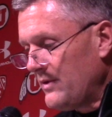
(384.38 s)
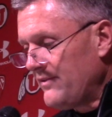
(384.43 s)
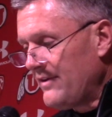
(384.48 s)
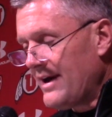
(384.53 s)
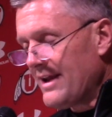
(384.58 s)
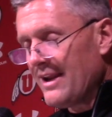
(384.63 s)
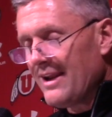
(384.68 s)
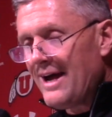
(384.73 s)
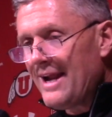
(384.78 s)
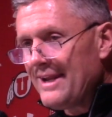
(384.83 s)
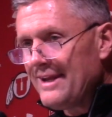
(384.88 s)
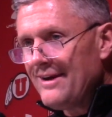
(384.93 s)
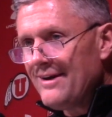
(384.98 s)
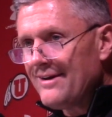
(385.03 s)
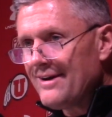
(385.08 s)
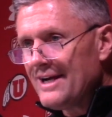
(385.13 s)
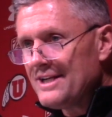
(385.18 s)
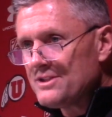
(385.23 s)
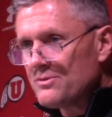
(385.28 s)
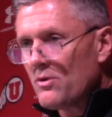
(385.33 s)
We've got a lot of
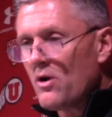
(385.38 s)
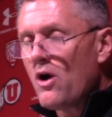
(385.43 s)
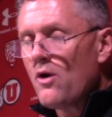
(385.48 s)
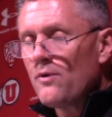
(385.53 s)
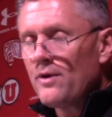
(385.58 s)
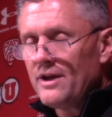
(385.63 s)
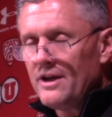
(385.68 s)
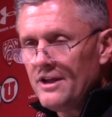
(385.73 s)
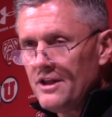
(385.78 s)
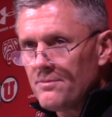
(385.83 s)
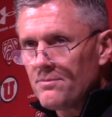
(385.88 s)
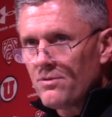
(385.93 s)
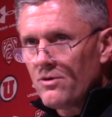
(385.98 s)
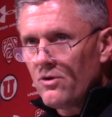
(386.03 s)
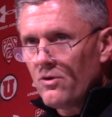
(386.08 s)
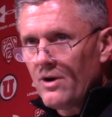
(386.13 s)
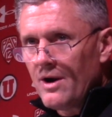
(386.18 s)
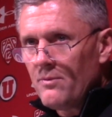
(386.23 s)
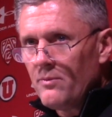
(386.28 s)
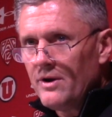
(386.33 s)
young guys who are already in the
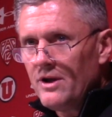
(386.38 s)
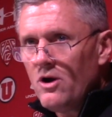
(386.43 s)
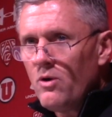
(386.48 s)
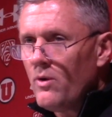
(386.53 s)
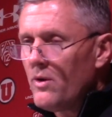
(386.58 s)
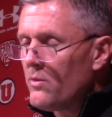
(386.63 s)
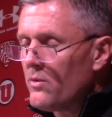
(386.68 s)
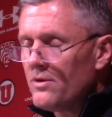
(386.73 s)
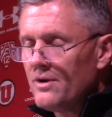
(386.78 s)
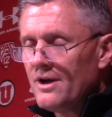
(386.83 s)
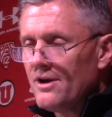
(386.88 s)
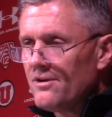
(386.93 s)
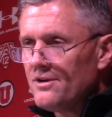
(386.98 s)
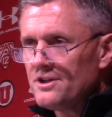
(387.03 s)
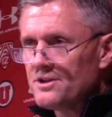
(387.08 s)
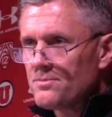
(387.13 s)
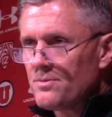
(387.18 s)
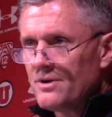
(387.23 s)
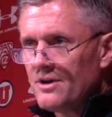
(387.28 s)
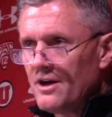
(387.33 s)
program. We know we weren't nearly
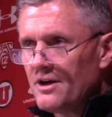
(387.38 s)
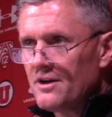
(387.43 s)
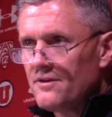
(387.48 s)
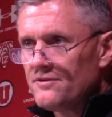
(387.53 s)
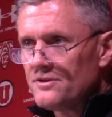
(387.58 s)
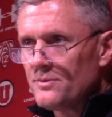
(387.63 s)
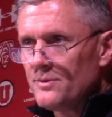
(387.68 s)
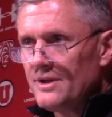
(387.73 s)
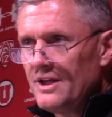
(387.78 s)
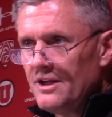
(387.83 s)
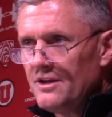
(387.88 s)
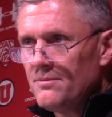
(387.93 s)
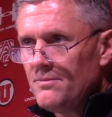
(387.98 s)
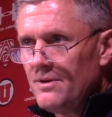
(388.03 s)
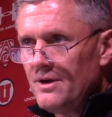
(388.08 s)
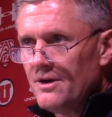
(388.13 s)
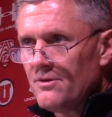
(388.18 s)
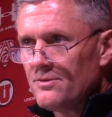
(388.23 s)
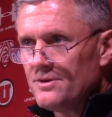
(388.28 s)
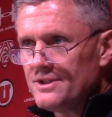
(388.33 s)
as productive as we needed
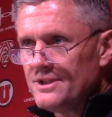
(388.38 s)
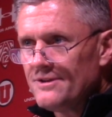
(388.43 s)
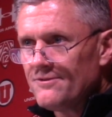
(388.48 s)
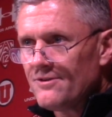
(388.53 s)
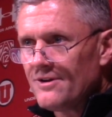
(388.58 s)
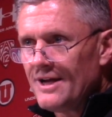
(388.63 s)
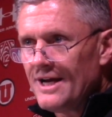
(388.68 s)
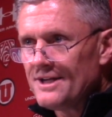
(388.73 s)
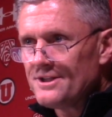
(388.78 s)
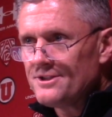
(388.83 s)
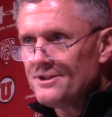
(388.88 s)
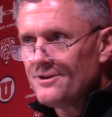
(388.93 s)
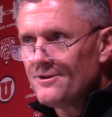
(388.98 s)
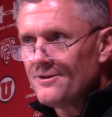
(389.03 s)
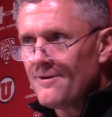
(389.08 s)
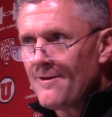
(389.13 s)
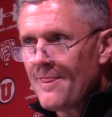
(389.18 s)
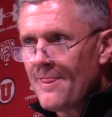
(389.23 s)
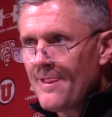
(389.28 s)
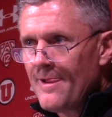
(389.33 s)
to be at receiver last
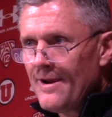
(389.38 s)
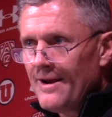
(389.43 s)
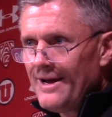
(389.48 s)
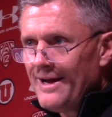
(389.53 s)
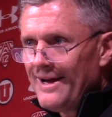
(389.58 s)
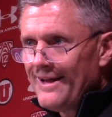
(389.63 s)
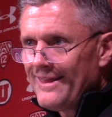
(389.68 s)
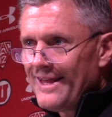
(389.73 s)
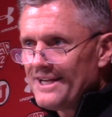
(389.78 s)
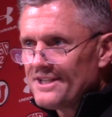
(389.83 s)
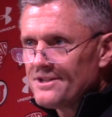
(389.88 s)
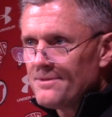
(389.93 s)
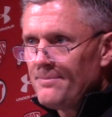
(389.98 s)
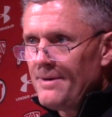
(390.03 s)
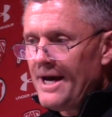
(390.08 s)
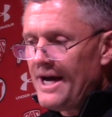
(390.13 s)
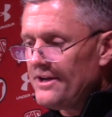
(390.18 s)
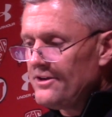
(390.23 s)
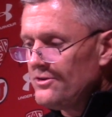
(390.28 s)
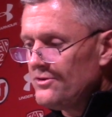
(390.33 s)
year. That's the
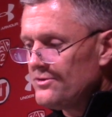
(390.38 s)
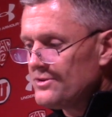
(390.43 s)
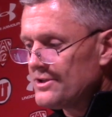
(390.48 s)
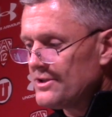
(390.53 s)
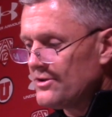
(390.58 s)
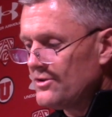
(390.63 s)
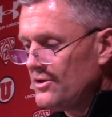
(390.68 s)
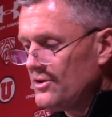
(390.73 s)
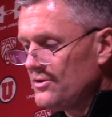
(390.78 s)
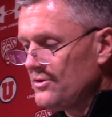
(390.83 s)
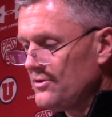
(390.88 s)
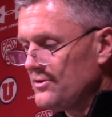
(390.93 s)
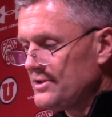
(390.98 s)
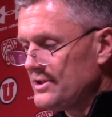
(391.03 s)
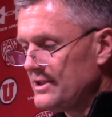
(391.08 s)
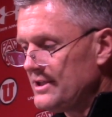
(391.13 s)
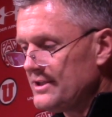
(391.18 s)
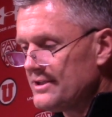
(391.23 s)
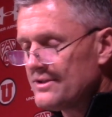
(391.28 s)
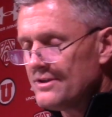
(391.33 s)
bad news. The good news
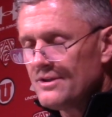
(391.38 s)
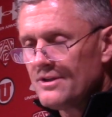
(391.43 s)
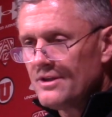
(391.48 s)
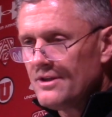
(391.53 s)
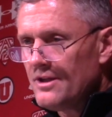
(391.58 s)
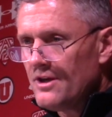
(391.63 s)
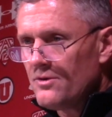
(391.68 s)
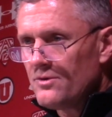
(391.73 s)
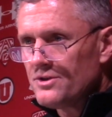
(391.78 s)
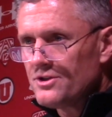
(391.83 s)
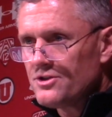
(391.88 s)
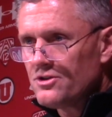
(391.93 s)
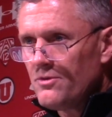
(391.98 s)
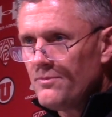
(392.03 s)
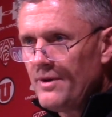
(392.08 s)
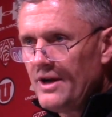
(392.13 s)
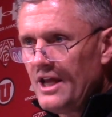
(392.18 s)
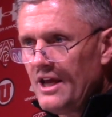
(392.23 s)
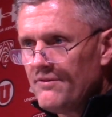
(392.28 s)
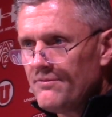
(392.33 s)
is there are so
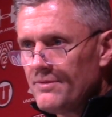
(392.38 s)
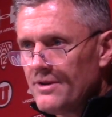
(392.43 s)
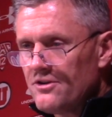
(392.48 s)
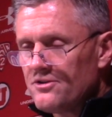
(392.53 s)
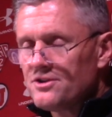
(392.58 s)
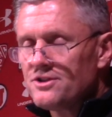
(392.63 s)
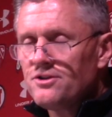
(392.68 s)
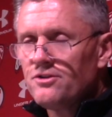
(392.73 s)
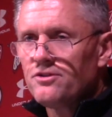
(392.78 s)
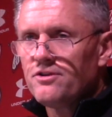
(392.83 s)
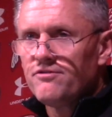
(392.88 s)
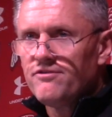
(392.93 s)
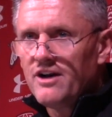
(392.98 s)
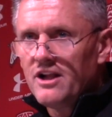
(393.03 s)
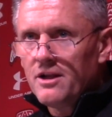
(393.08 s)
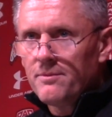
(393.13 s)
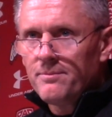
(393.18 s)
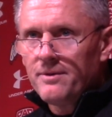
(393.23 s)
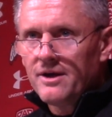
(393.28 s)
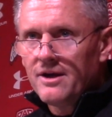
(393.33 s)
many of them that are still
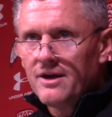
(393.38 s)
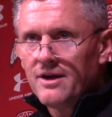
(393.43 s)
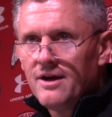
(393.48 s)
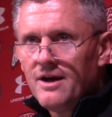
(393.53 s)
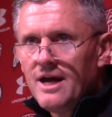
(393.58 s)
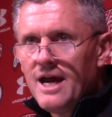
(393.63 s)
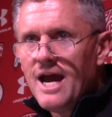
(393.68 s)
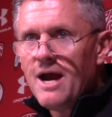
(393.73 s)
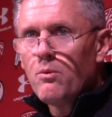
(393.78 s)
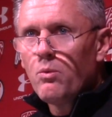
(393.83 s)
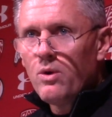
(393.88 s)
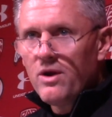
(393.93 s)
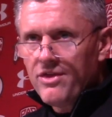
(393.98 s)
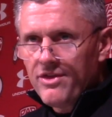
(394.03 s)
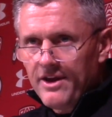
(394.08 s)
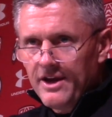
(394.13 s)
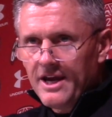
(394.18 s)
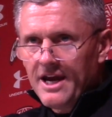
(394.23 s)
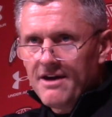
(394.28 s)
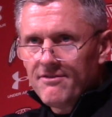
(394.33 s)
developing and we
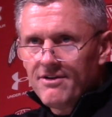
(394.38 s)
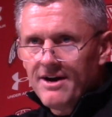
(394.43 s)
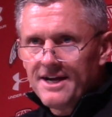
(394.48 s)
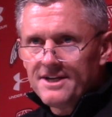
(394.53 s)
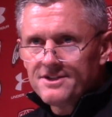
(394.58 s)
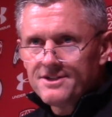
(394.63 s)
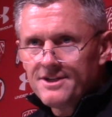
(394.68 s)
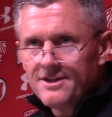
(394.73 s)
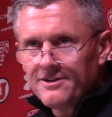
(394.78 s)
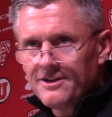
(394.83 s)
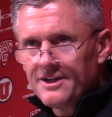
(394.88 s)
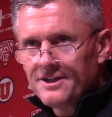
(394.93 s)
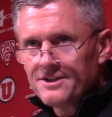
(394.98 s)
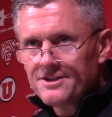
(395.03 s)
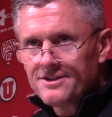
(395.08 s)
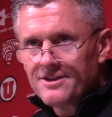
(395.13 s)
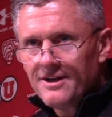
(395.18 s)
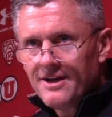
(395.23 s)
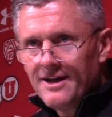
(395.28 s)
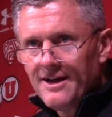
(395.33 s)
think have high
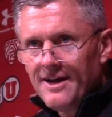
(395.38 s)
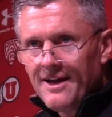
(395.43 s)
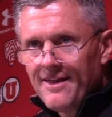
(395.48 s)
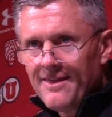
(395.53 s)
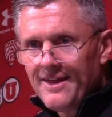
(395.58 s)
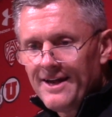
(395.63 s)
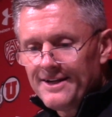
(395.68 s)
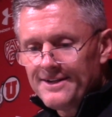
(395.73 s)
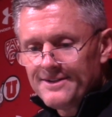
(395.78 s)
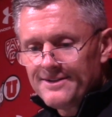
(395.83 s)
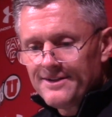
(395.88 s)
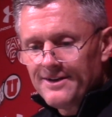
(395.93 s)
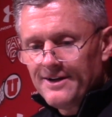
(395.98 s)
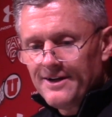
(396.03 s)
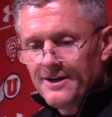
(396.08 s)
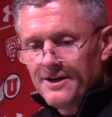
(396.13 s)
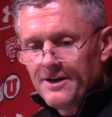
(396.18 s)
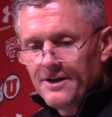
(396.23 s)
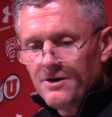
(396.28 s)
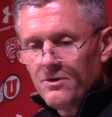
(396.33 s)
ceilings
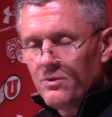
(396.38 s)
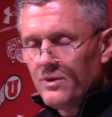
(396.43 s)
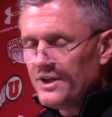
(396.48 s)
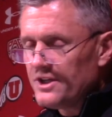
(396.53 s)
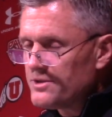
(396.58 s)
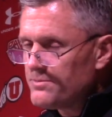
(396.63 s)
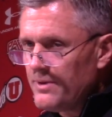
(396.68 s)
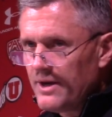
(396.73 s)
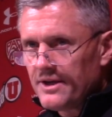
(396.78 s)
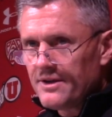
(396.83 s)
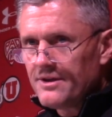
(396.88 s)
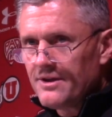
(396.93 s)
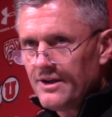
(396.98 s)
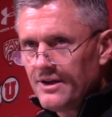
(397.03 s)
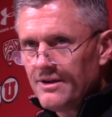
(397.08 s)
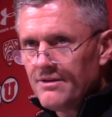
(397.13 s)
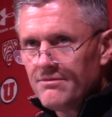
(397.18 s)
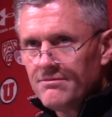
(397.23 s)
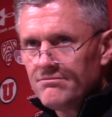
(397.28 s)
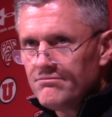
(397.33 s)
that we expect to
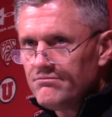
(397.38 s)
get